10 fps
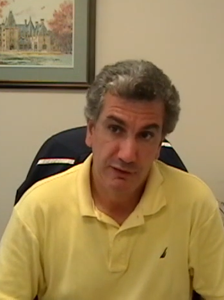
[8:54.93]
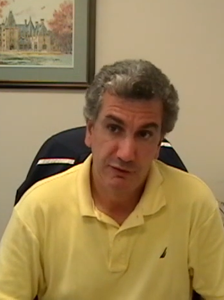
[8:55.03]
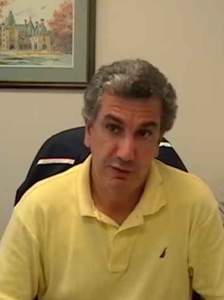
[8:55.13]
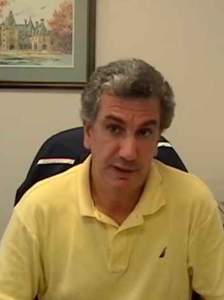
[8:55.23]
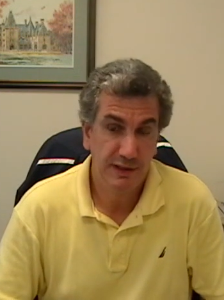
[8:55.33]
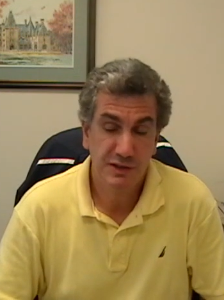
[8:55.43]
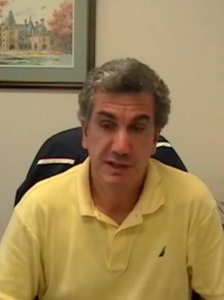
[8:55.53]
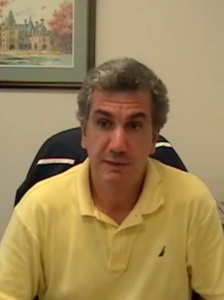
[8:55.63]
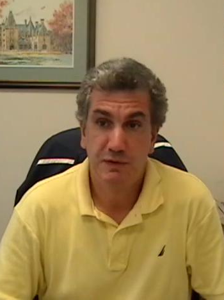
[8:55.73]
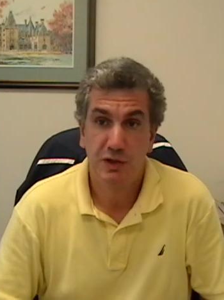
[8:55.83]
So he
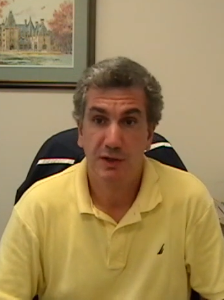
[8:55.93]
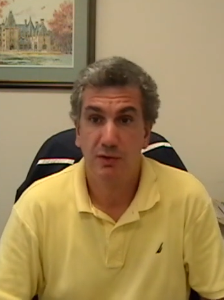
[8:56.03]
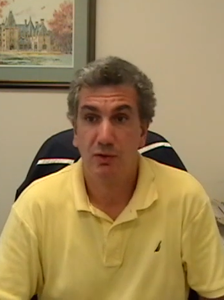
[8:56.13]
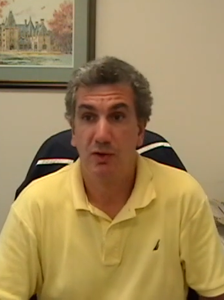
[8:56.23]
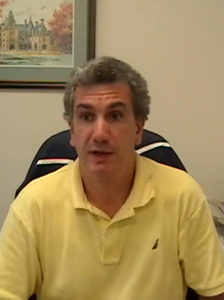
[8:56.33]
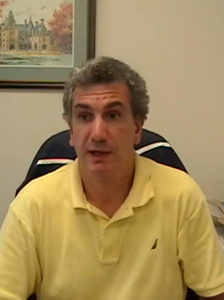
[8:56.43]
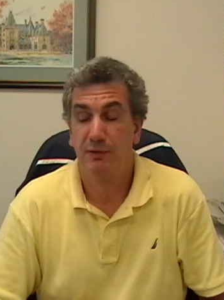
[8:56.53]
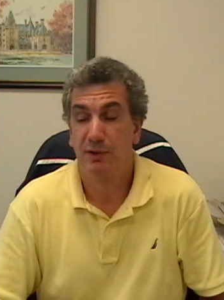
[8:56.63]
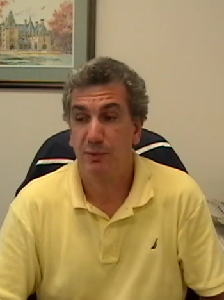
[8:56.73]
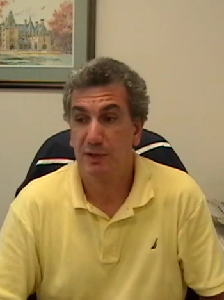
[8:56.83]
just keeps chugging along, and I
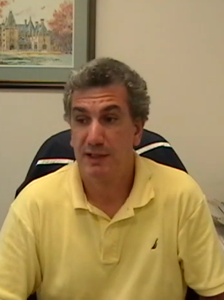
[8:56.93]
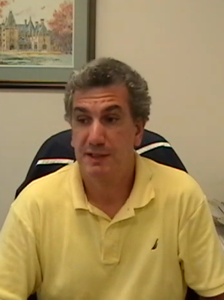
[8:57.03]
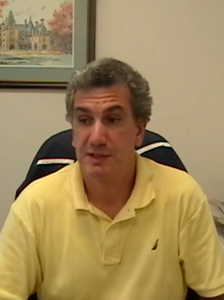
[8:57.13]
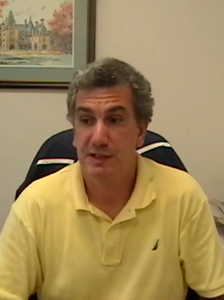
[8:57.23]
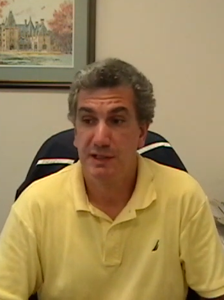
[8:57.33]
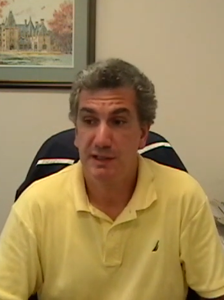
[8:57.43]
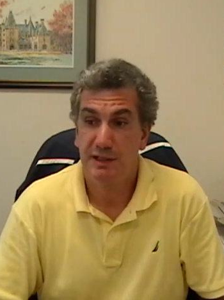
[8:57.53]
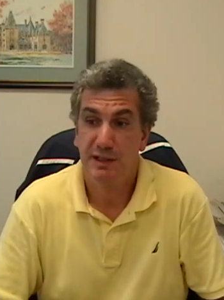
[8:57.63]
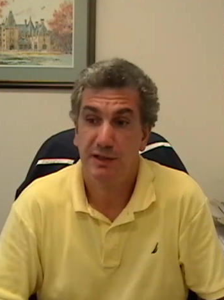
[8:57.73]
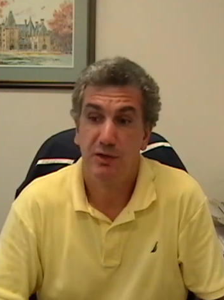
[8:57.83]
really would like to
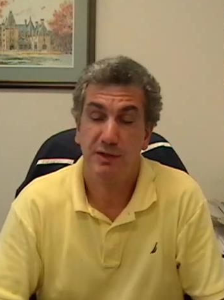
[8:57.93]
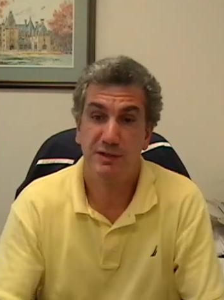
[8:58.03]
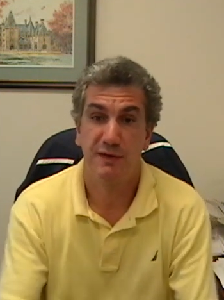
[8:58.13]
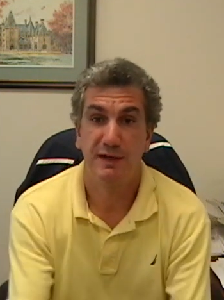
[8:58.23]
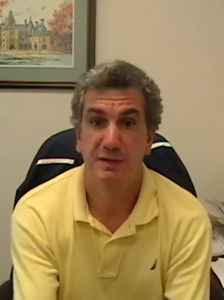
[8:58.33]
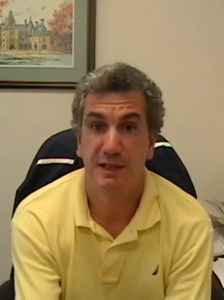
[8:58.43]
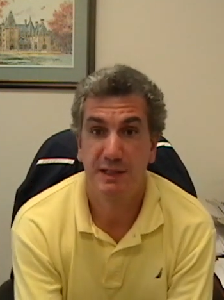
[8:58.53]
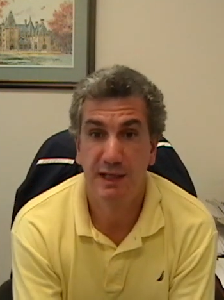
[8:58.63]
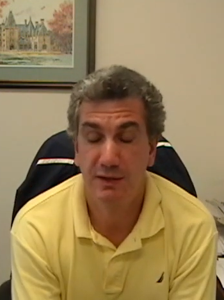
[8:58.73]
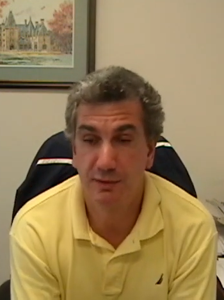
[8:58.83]
see you know these fighters get
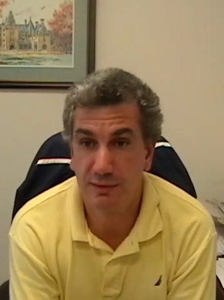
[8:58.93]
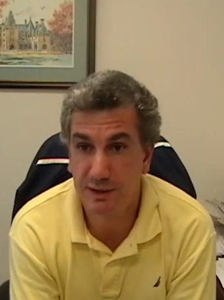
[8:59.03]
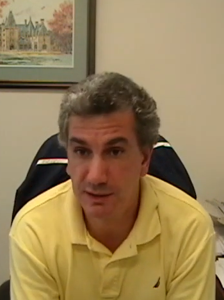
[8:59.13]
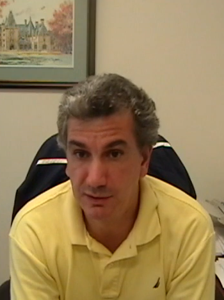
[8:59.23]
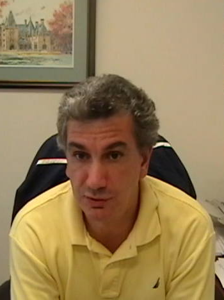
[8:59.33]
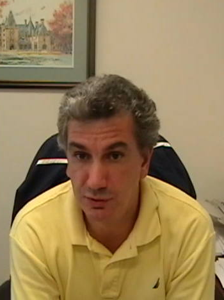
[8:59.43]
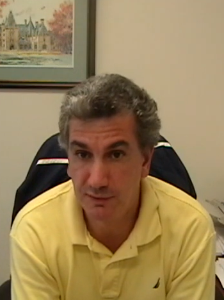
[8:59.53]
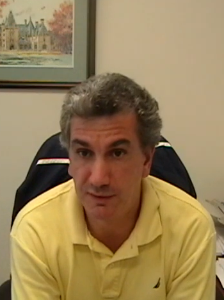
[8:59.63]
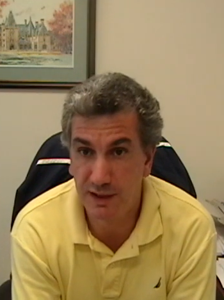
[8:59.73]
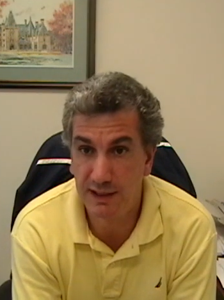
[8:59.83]
together and
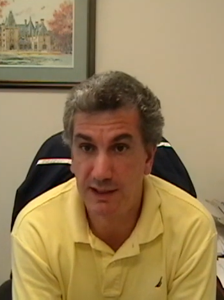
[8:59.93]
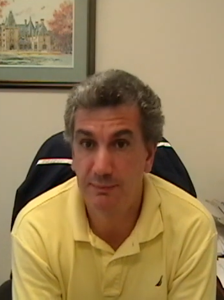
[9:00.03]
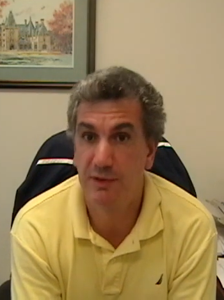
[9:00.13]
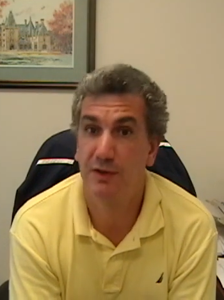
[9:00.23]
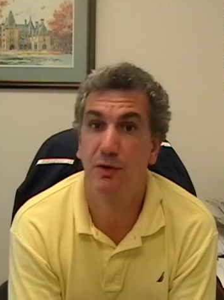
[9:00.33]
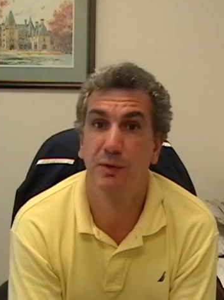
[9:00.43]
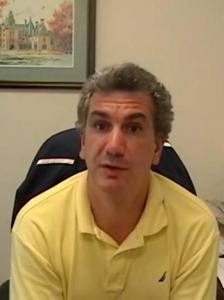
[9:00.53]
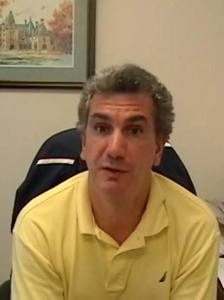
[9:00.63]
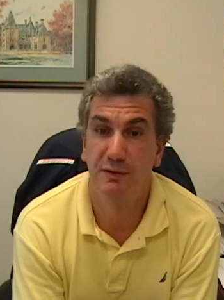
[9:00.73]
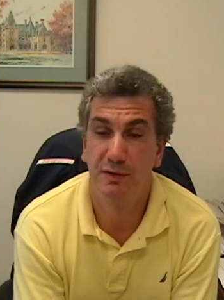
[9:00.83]
unify. I'm going to go
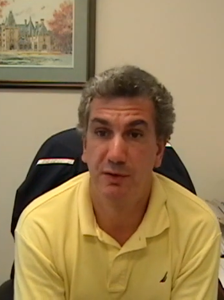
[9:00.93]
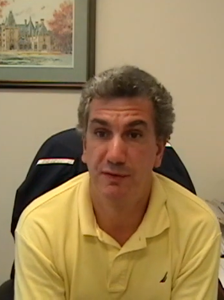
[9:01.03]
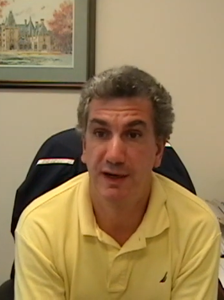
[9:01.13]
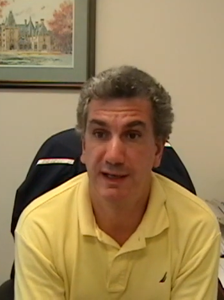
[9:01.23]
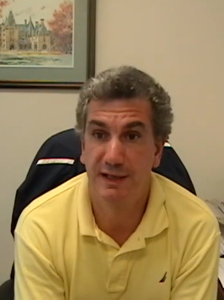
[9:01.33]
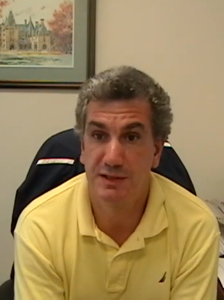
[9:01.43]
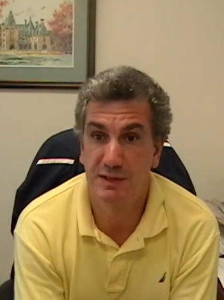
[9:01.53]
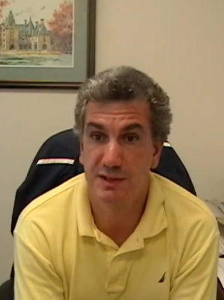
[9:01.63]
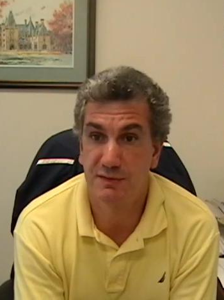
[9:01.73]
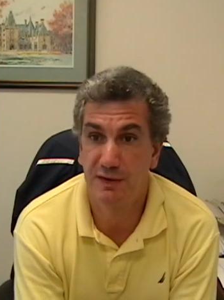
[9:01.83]
with Narvaez
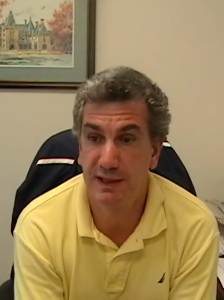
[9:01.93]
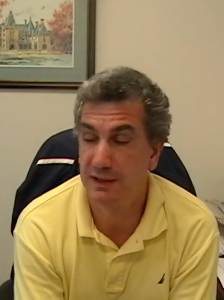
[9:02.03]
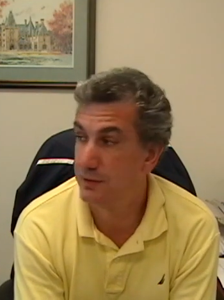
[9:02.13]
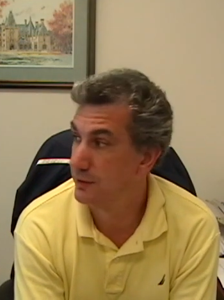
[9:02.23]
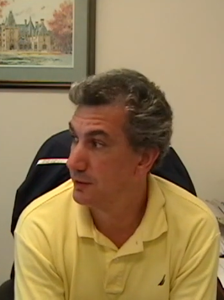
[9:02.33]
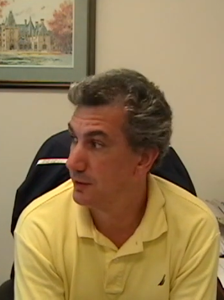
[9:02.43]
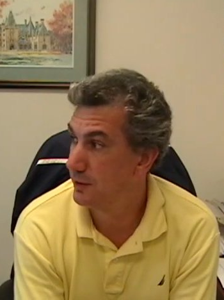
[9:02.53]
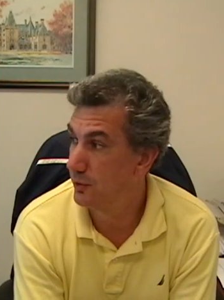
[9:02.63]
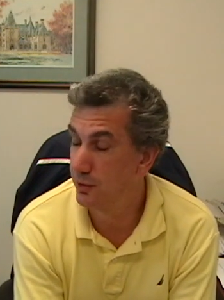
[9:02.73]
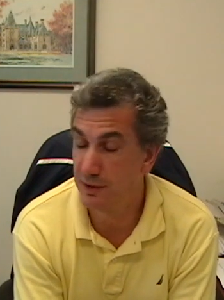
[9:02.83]
in this fight,
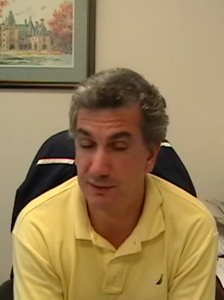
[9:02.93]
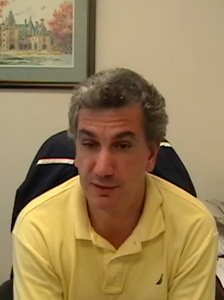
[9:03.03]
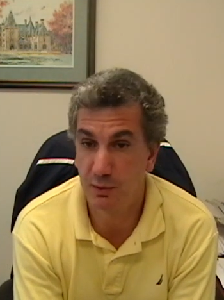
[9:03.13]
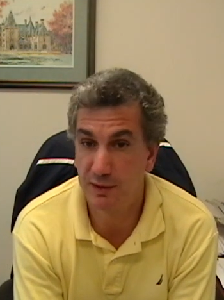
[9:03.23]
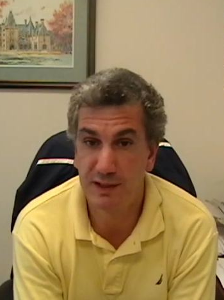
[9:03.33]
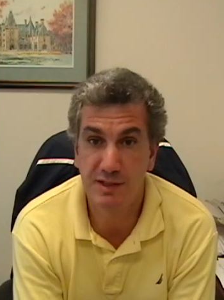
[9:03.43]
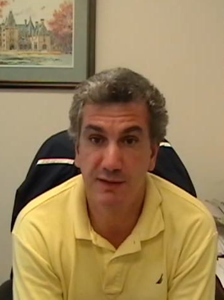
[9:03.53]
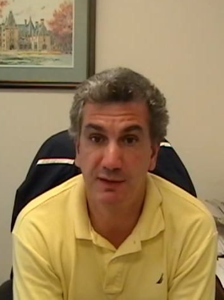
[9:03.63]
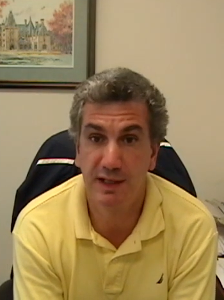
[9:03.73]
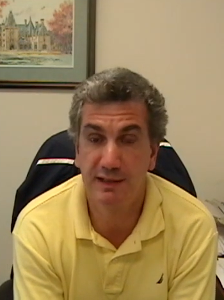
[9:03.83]
although you never know when he's
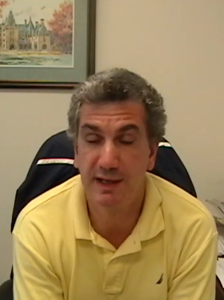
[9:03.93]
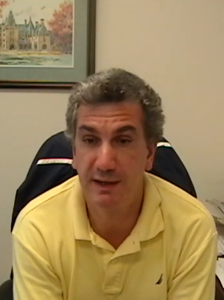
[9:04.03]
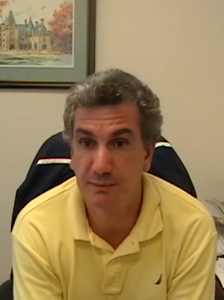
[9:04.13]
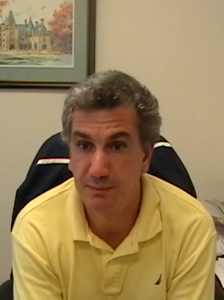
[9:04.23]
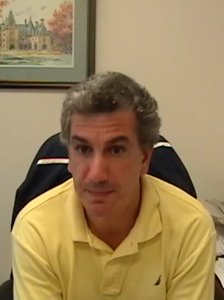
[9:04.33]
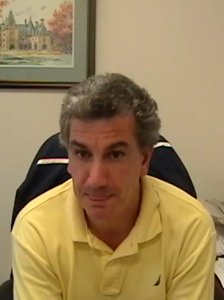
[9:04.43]
going to have a letdown.